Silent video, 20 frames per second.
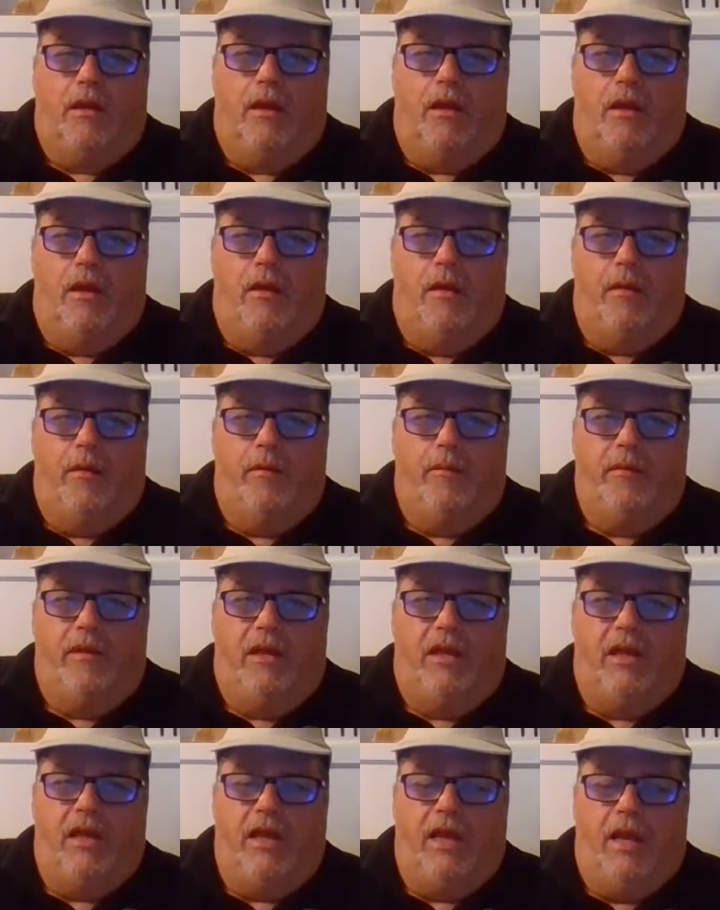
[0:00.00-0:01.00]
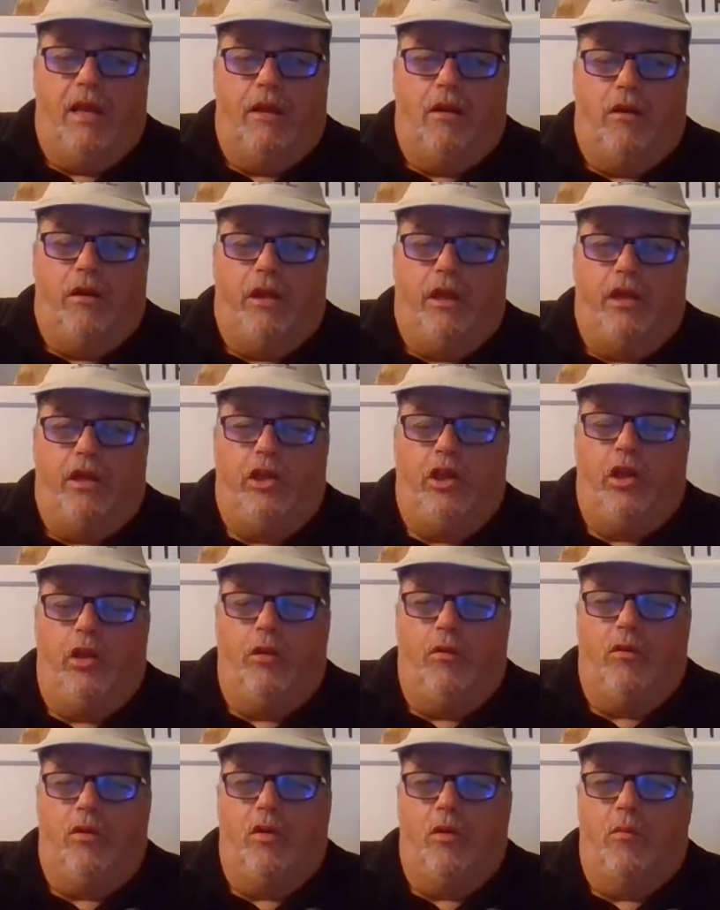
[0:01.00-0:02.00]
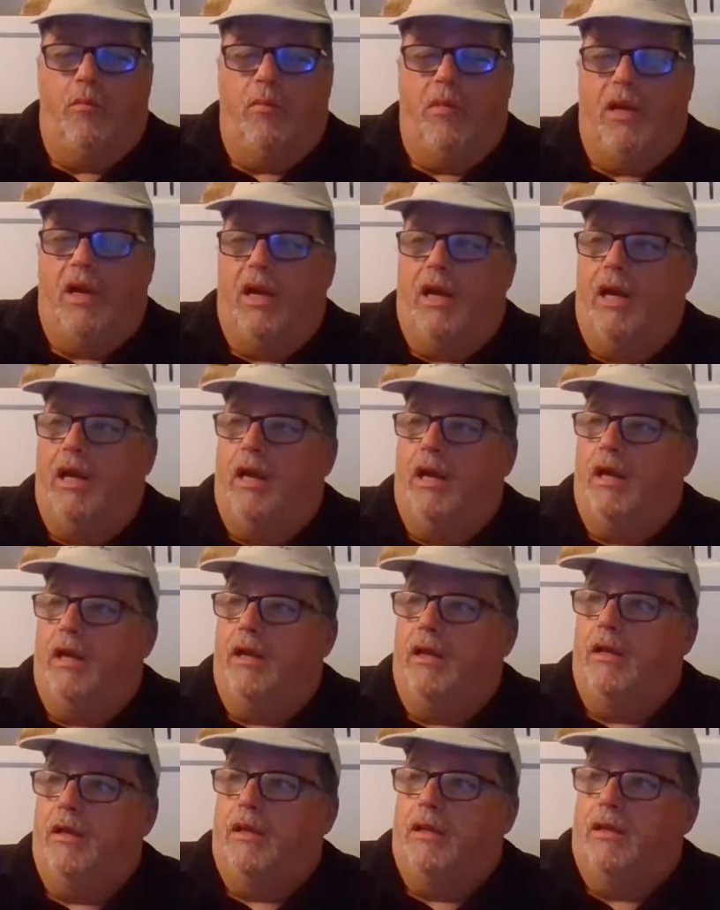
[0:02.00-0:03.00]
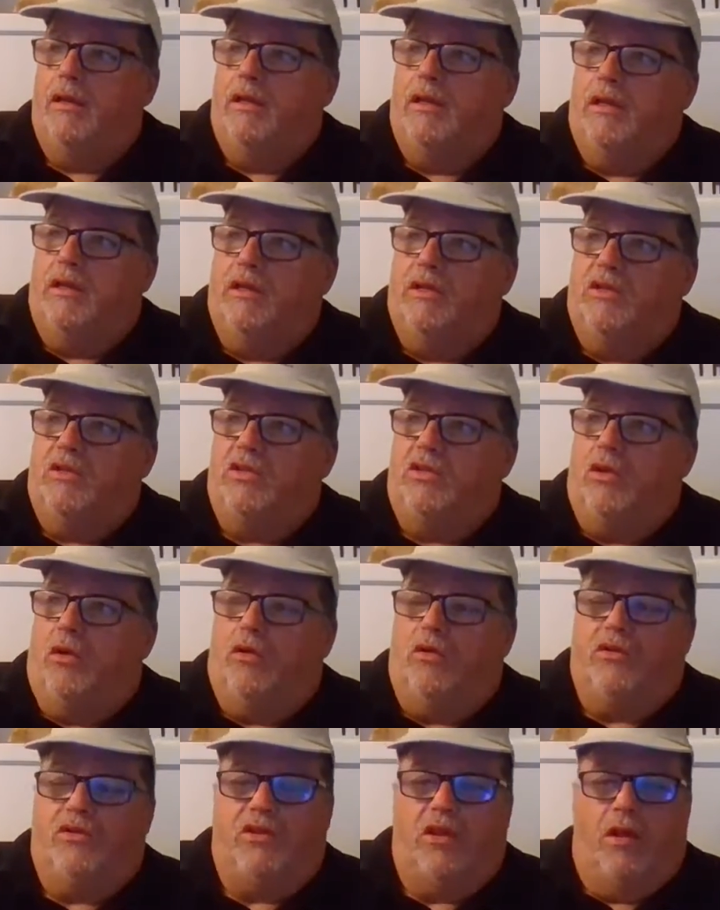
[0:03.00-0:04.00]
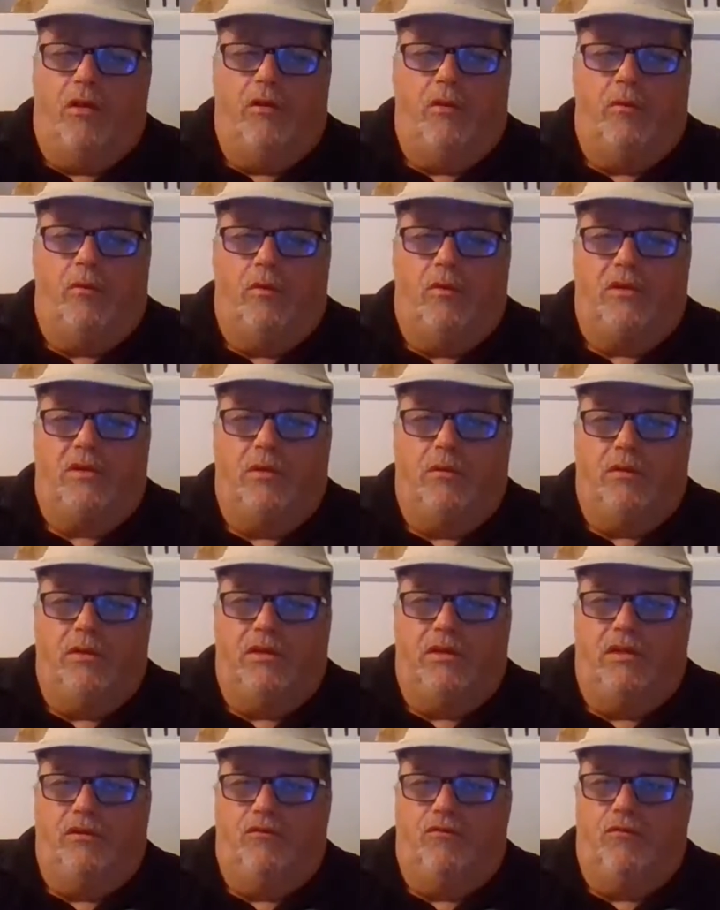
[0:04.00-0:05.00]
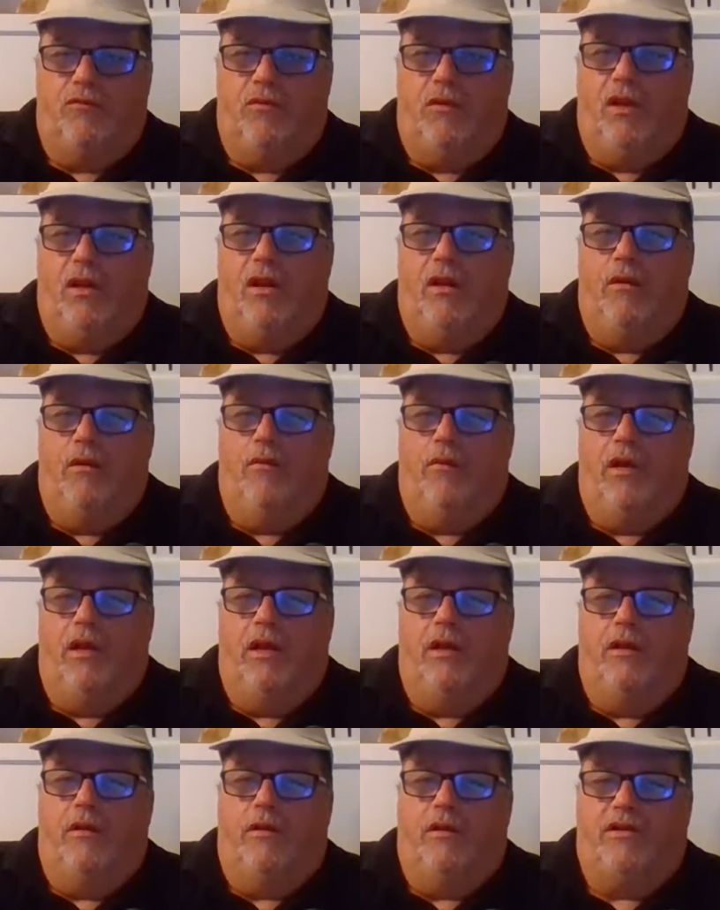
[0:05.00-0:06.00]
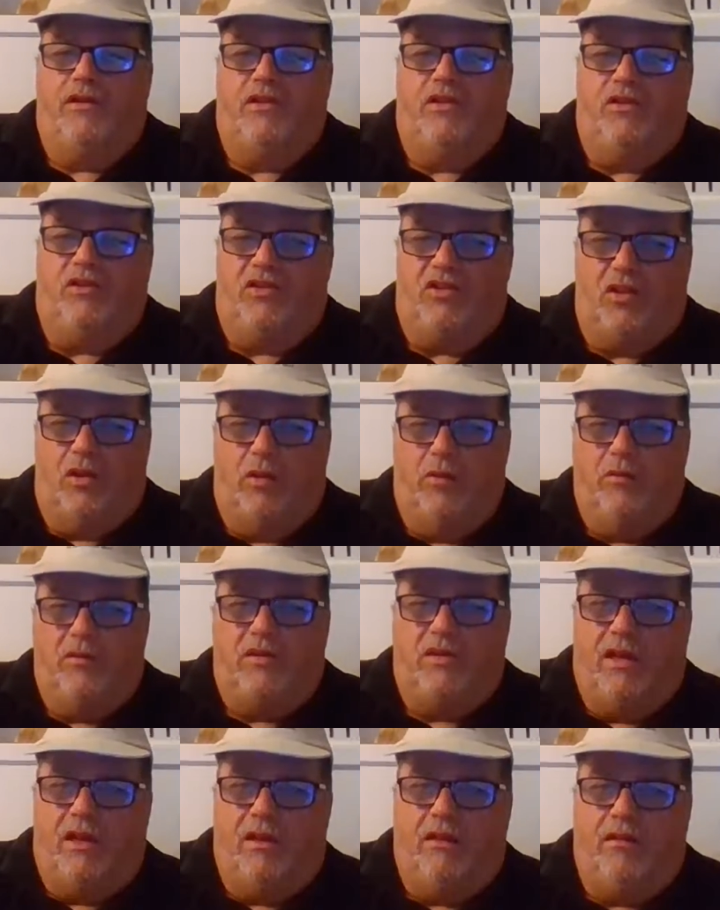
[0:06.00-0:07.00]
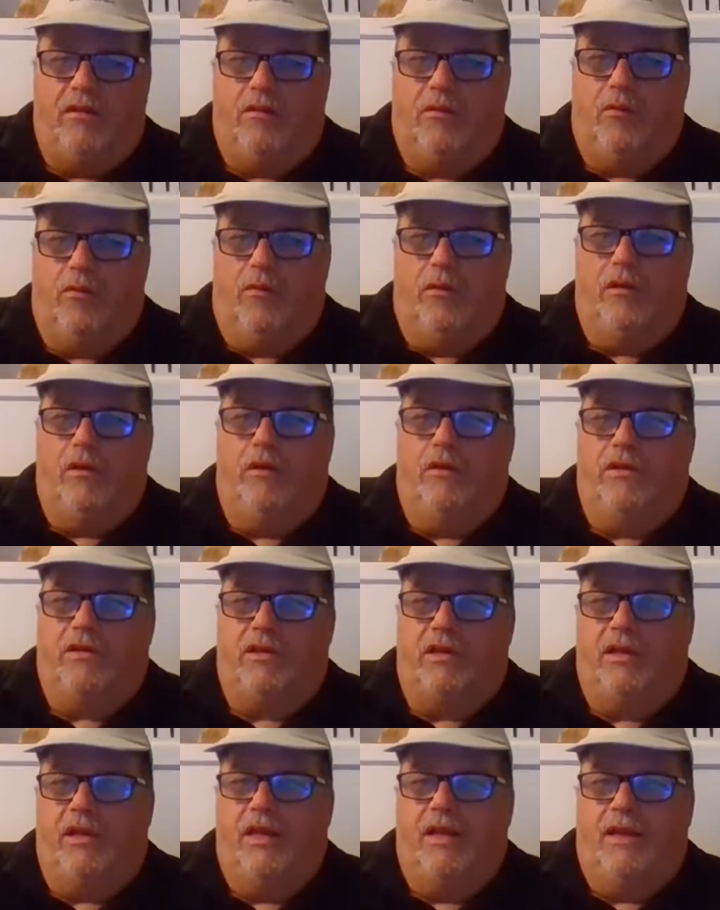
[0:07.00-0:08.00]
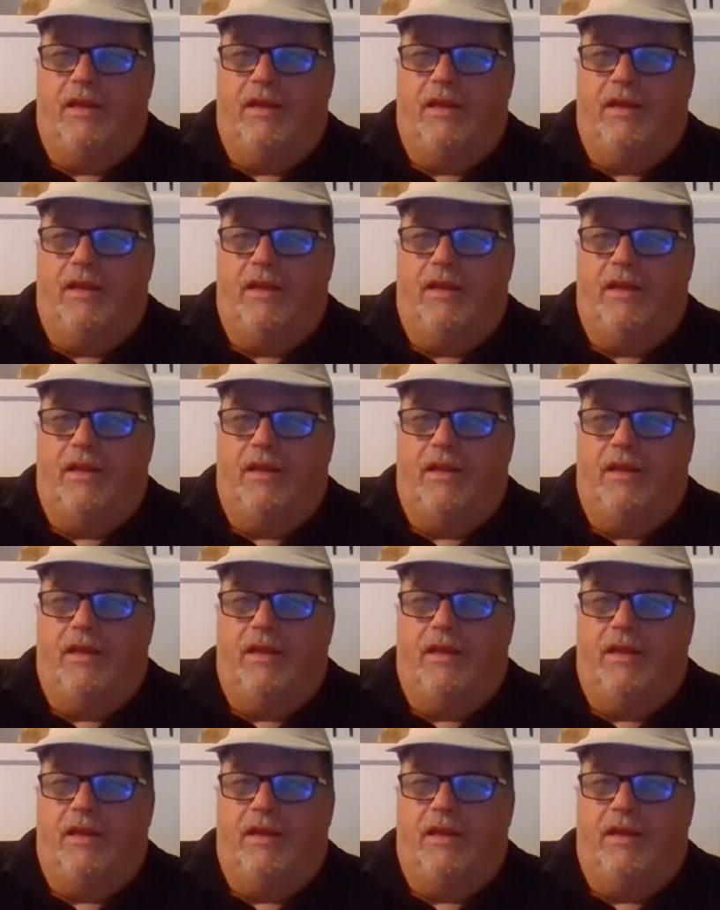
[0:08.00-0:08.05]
You can get like a cucumber style soda water, which is really, really nice. Just suits it quite nicely.